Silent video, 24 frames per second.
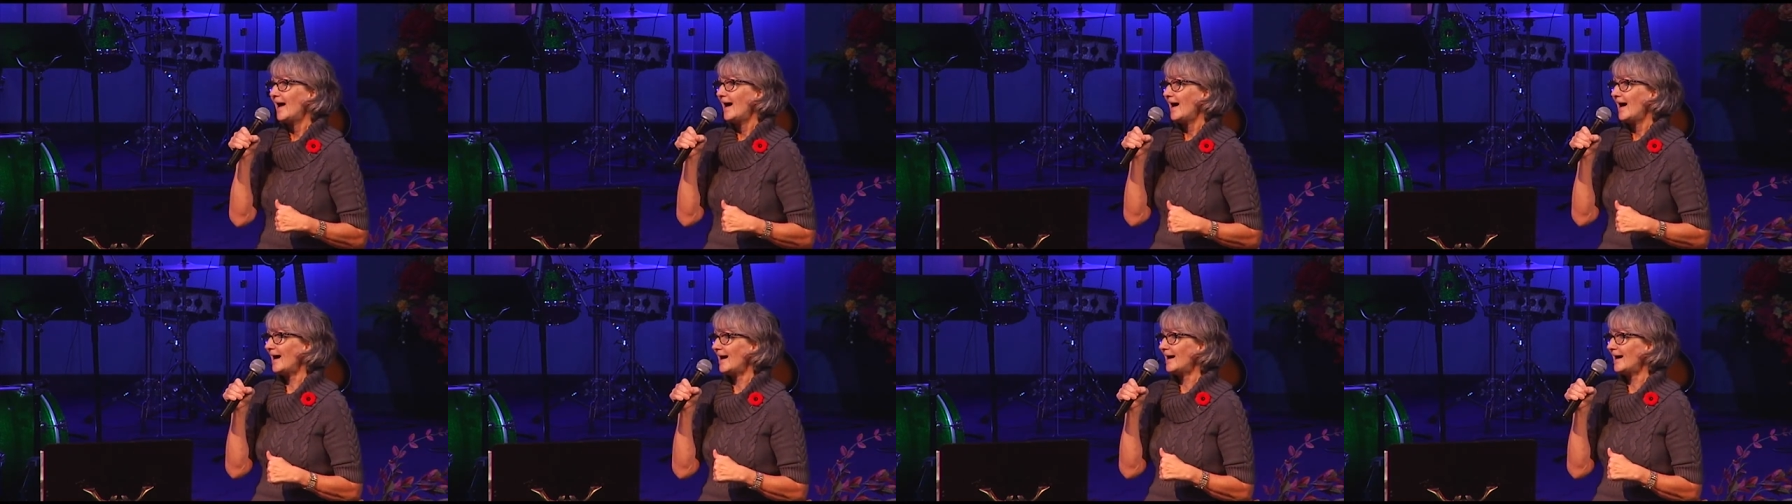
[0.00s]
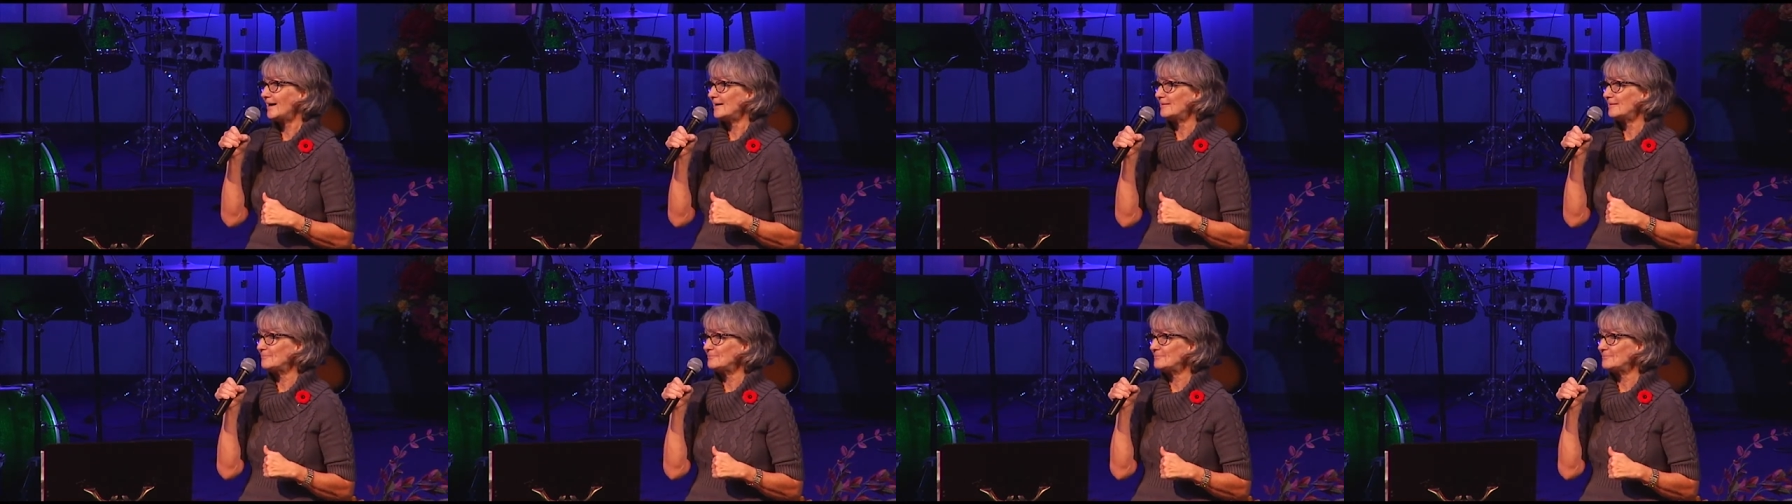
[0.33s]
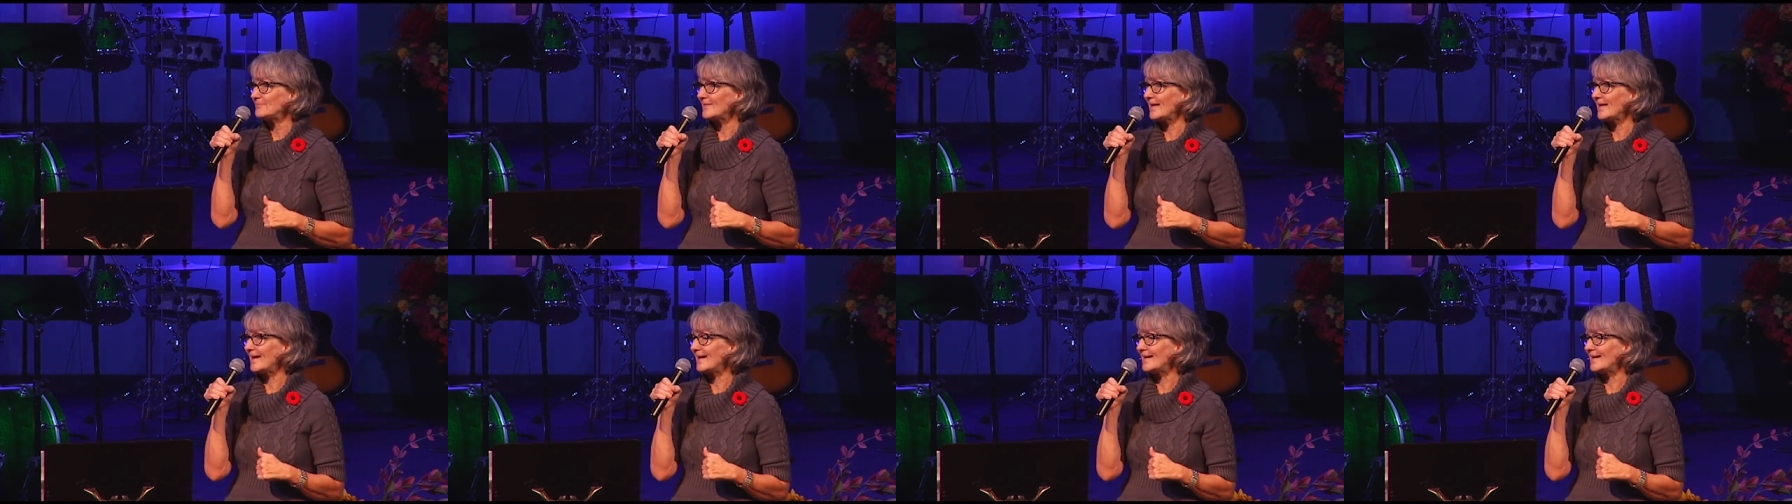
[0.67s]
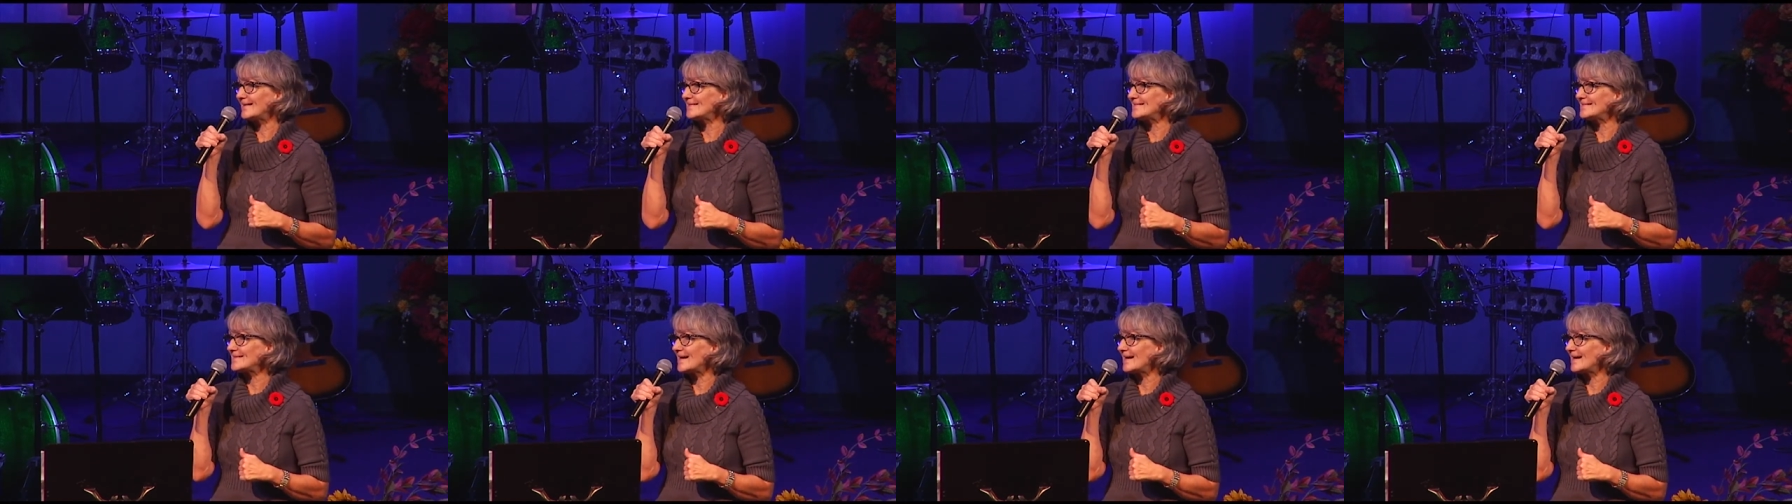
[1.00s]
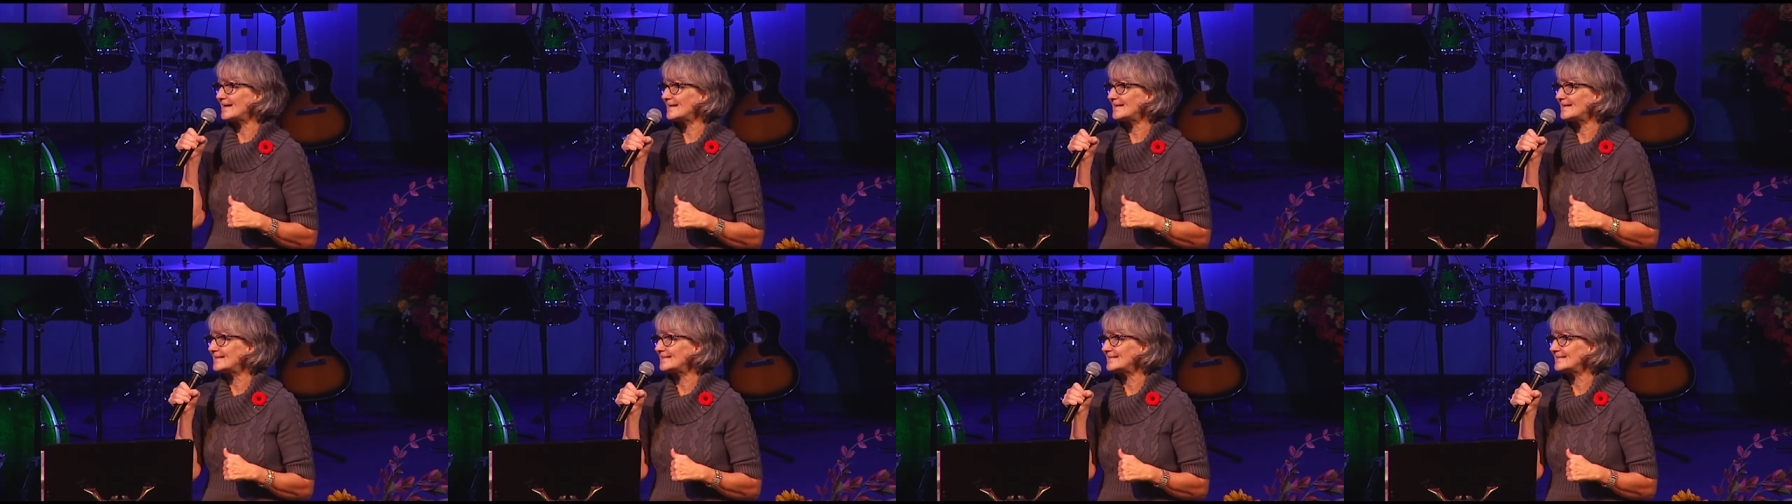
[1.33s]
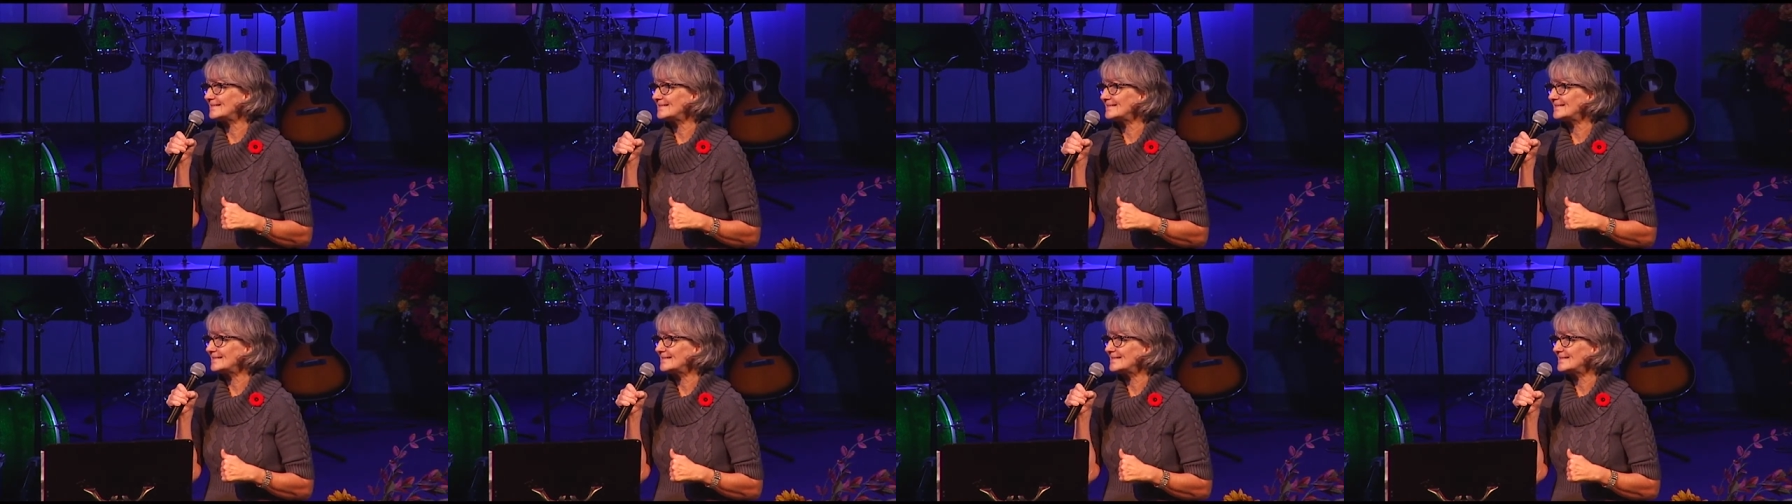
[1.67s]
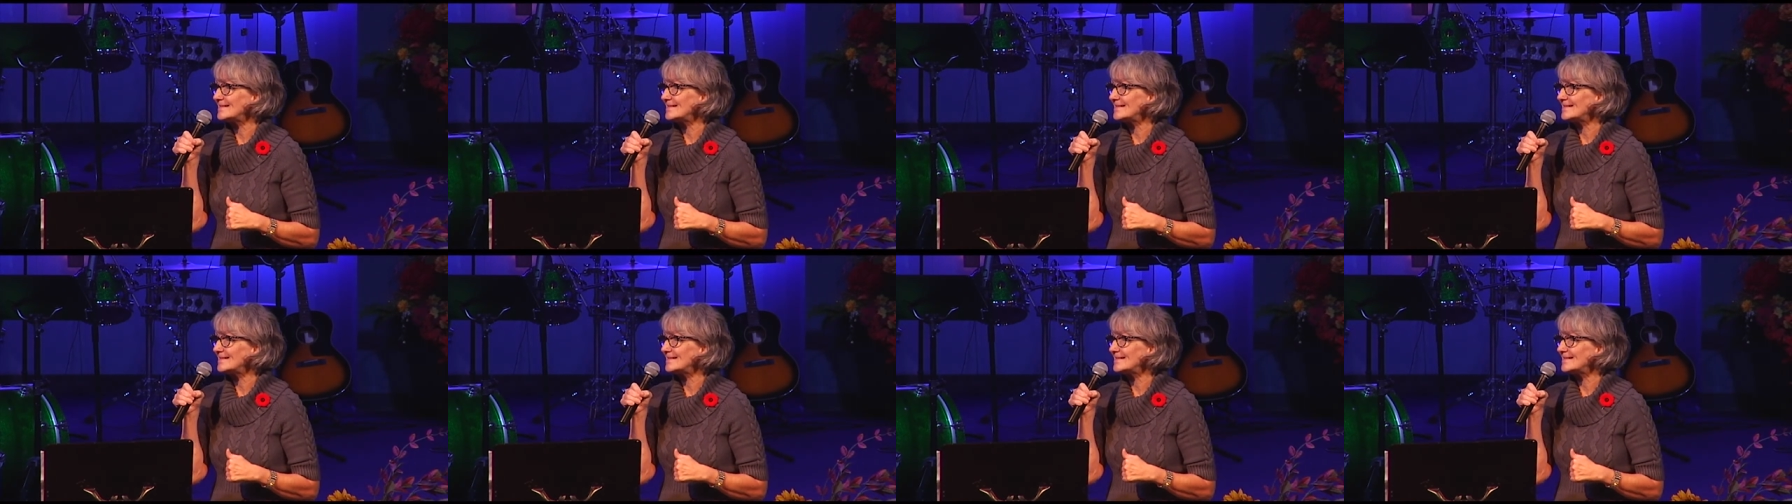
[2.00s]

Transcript: But I